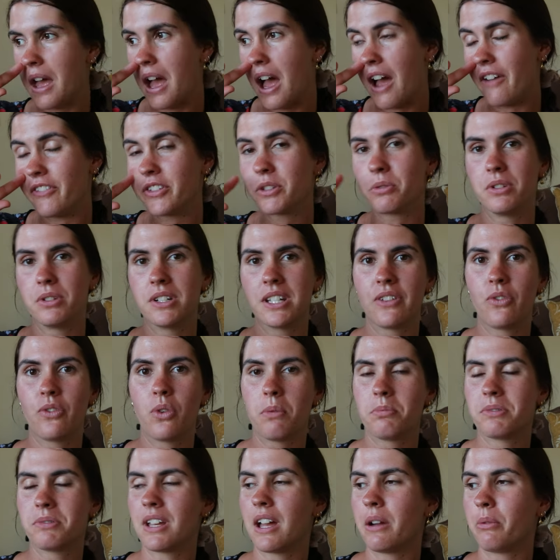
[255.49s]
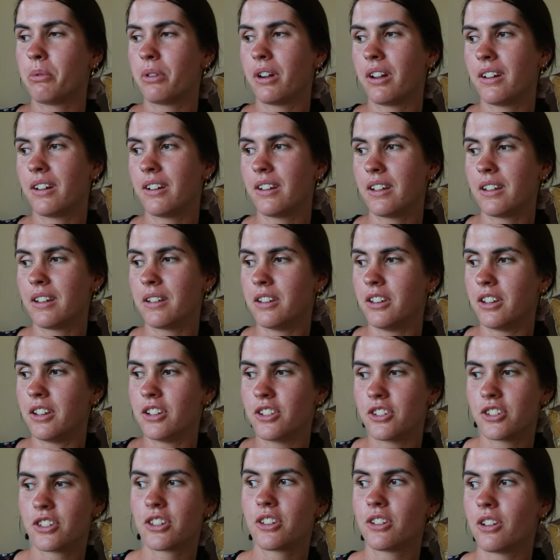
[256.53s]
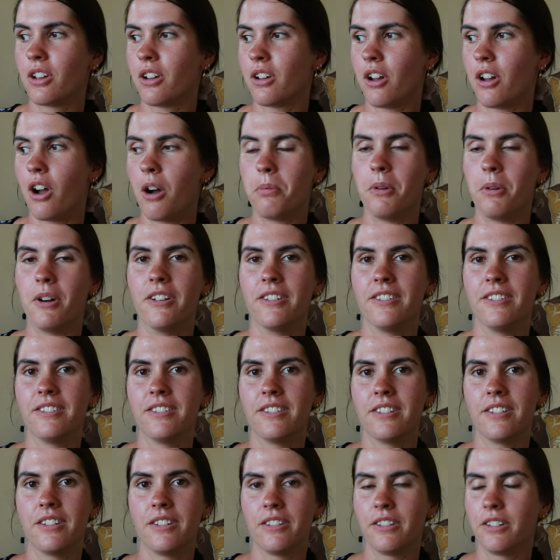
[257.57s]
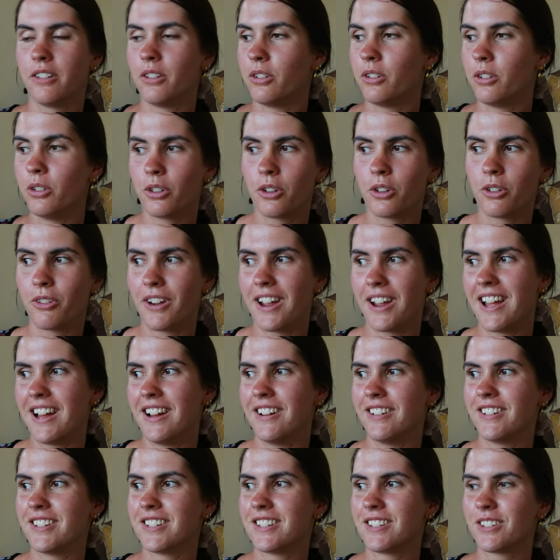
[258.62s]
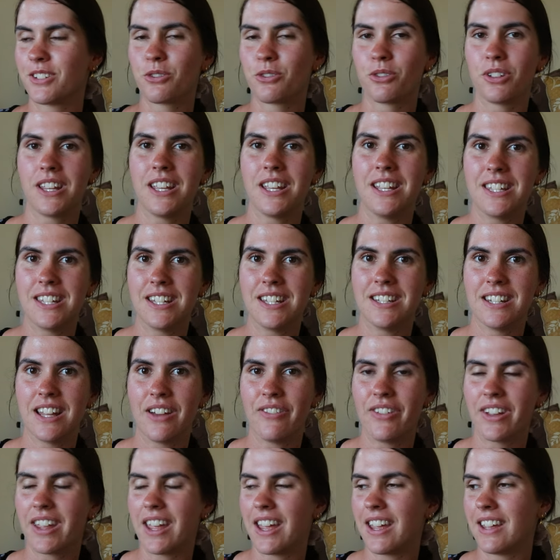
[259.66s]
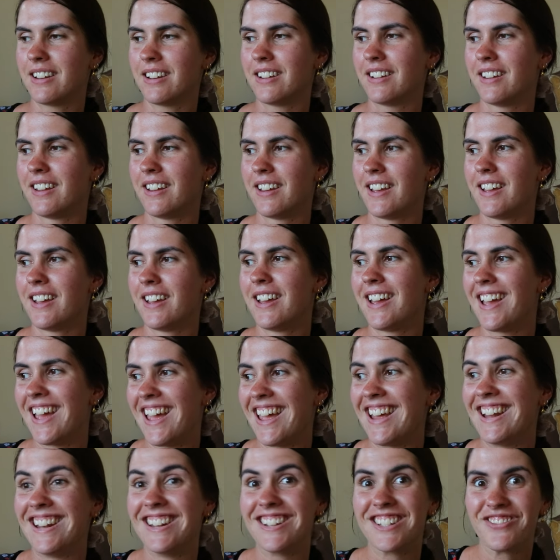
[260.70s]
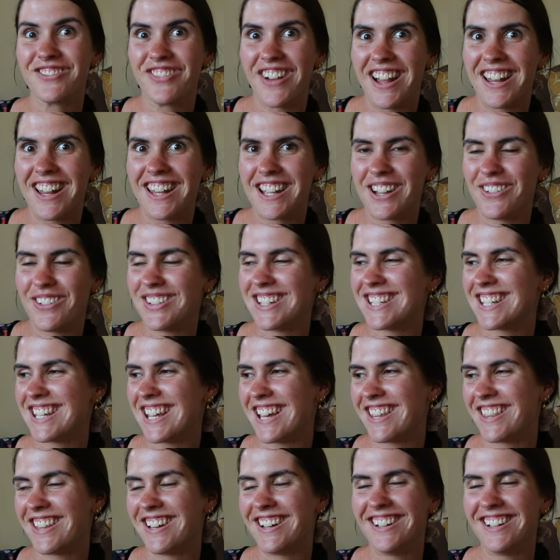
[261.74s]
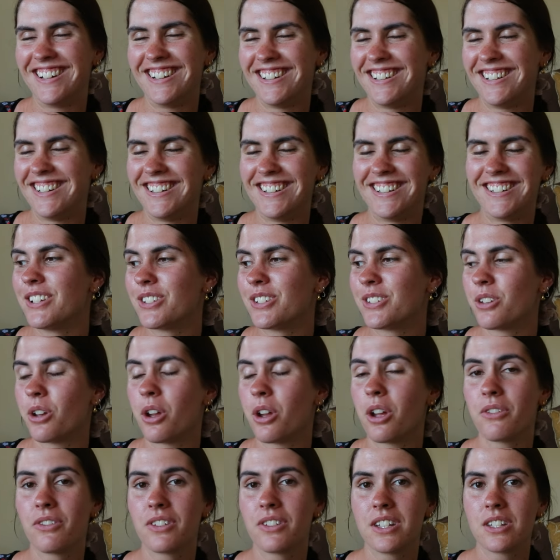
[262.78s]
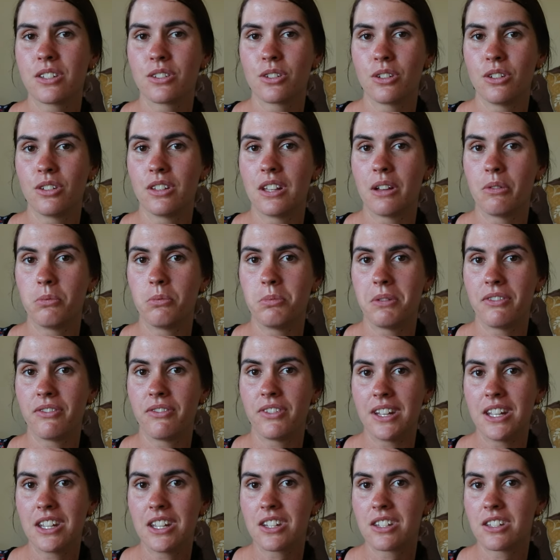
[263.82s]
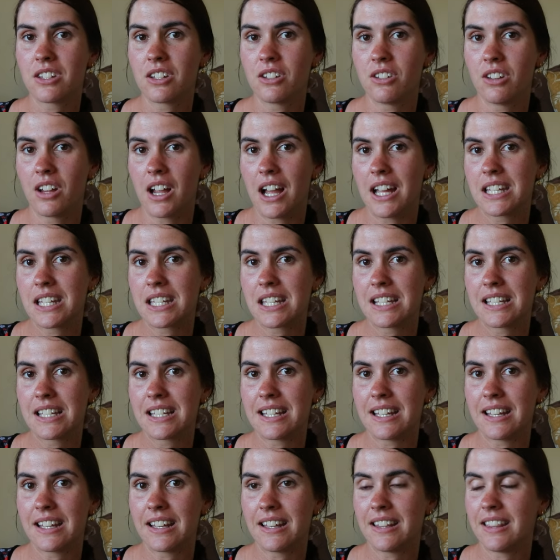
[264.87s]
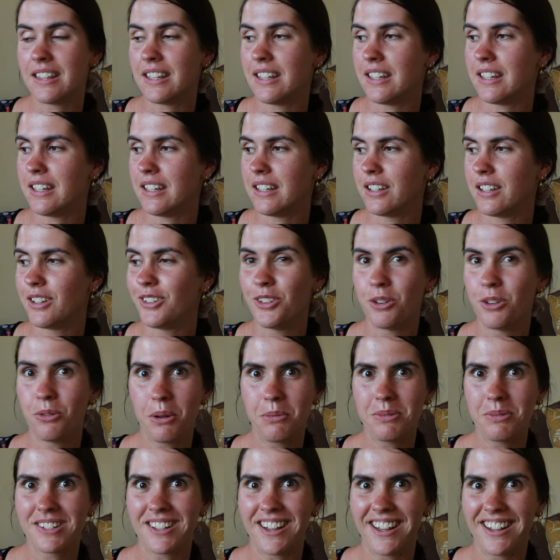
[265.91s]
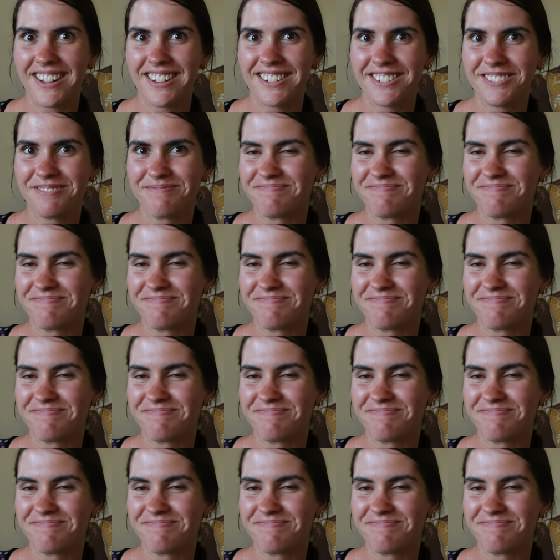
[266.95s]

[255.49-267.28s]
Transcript: I just wanted to have a website where you can just hop on, look around, it's really easy to navigate, and it's finally coming together. So hopefully soon that will be finished and you guys can see the new website.